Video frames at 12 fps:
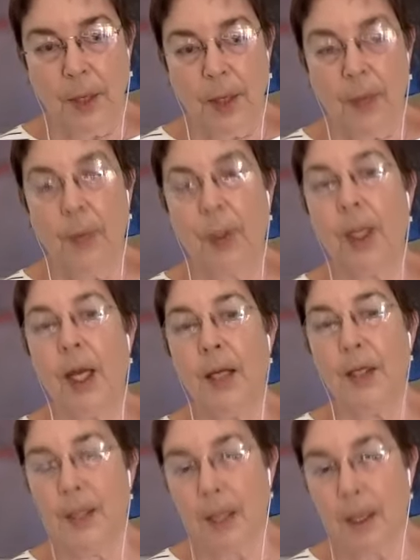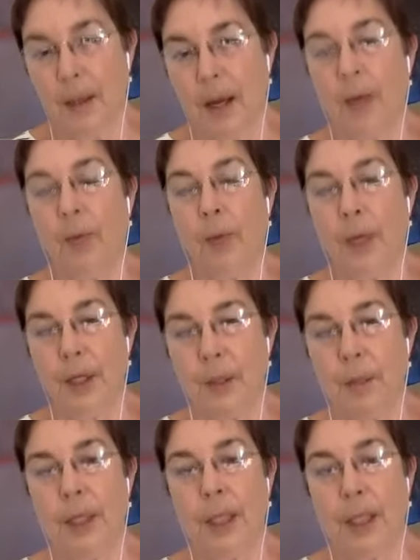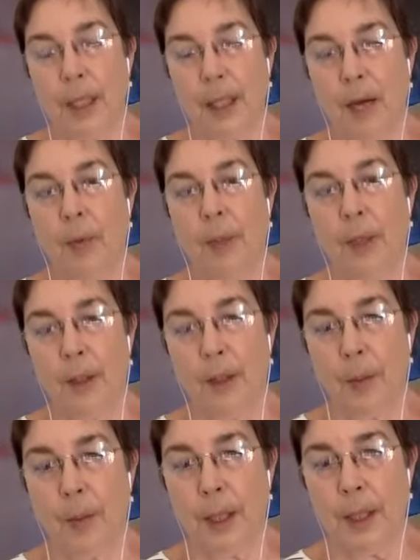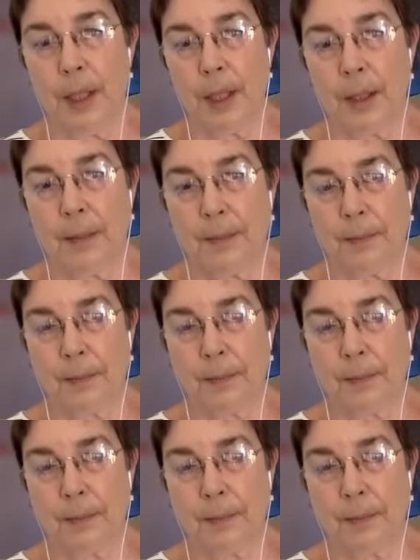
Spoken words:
I realized I was missing that one other piece,